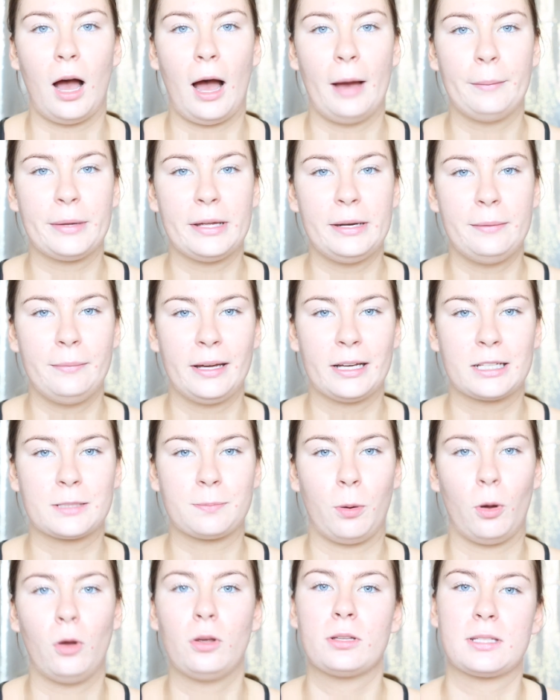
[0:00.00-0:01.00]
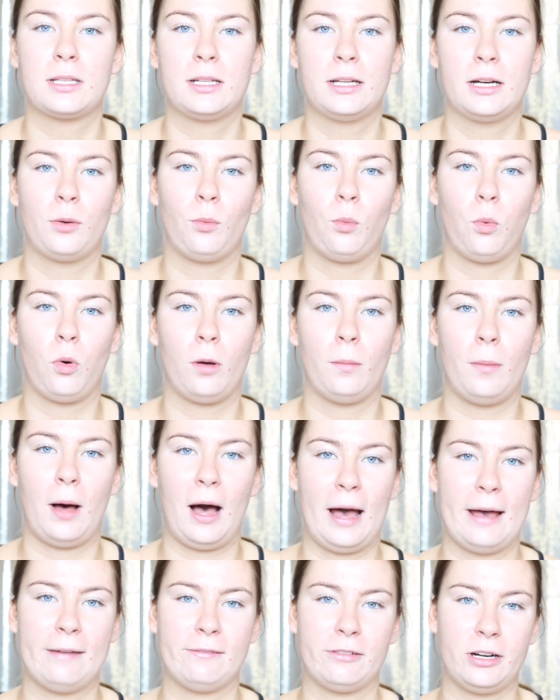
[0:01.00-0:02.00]
I'm going to mix Porcelain and warm
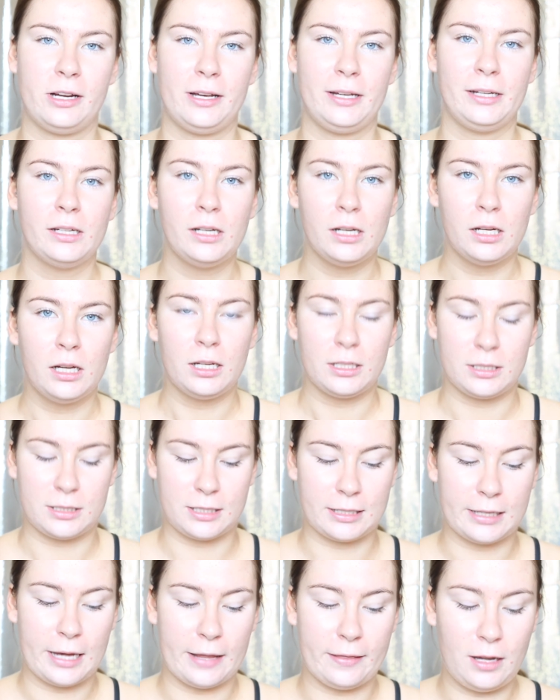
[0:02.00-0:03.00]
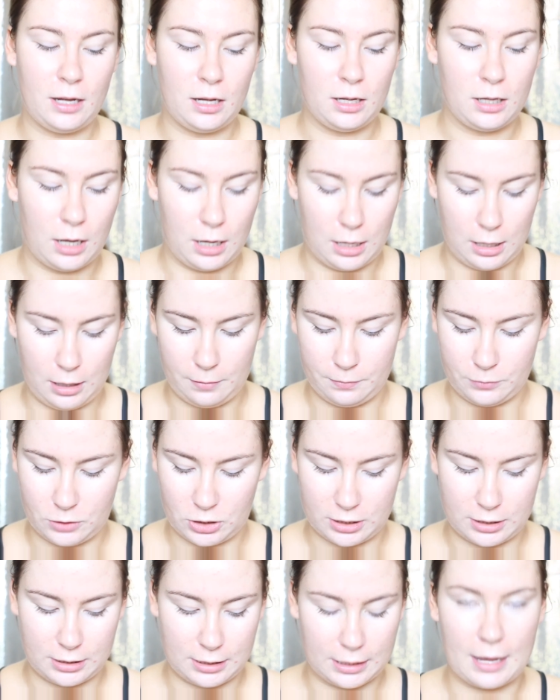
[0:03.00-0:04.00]
ivory together
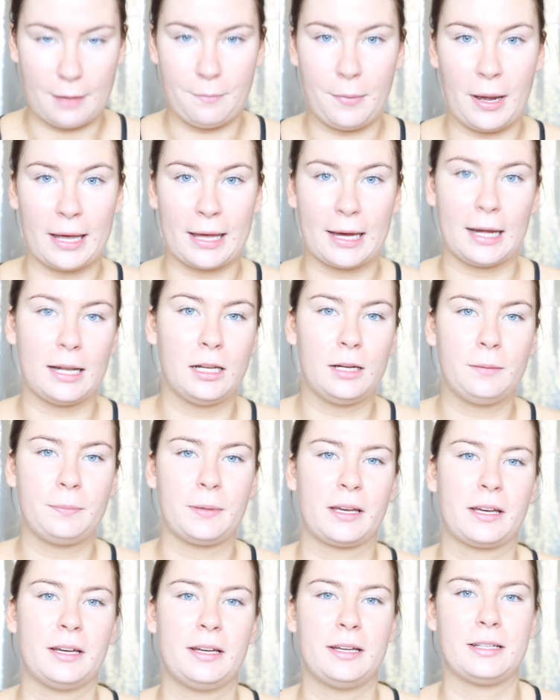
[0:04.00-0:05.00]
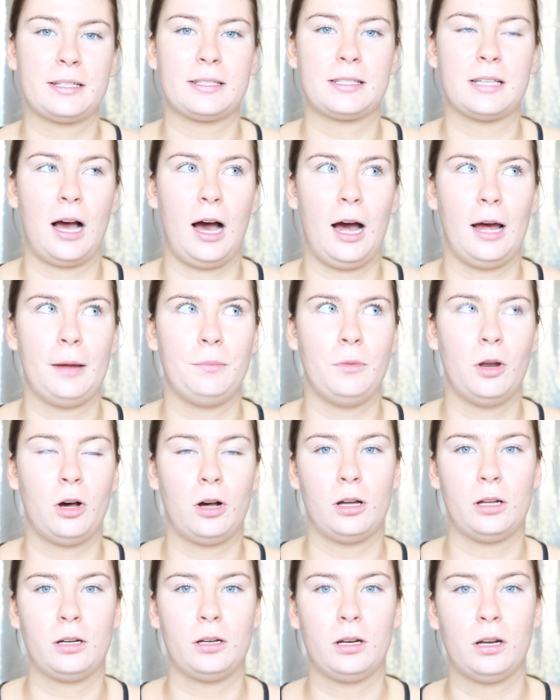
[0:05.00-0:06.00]
just to get my color, because
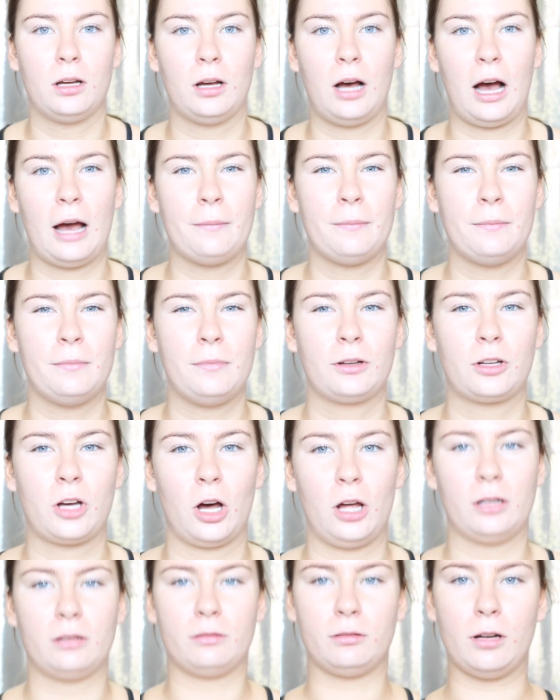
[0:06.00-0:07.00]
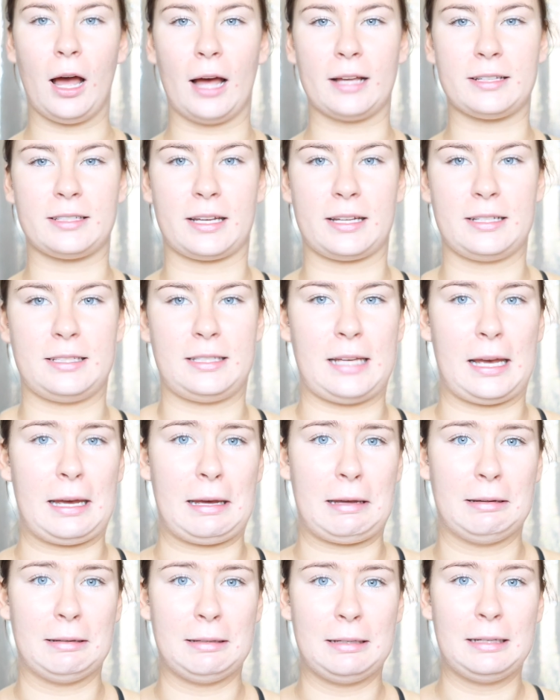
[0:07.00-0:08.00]
as you can
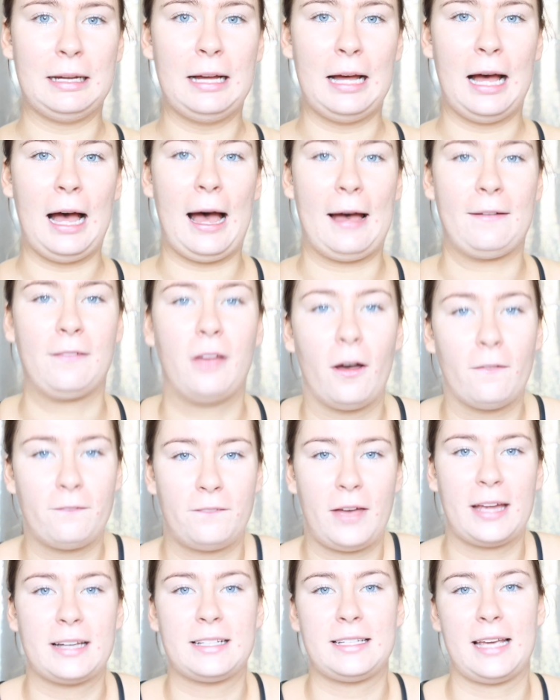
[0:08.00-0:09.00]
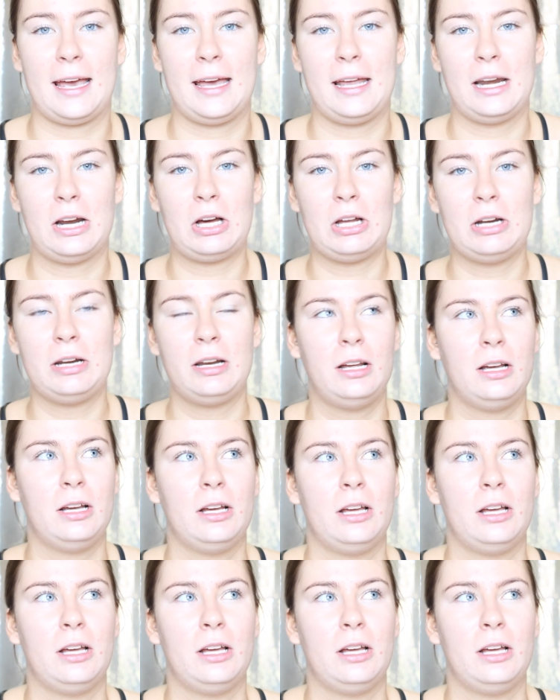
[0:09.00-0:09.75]
see, I've got fake tan on.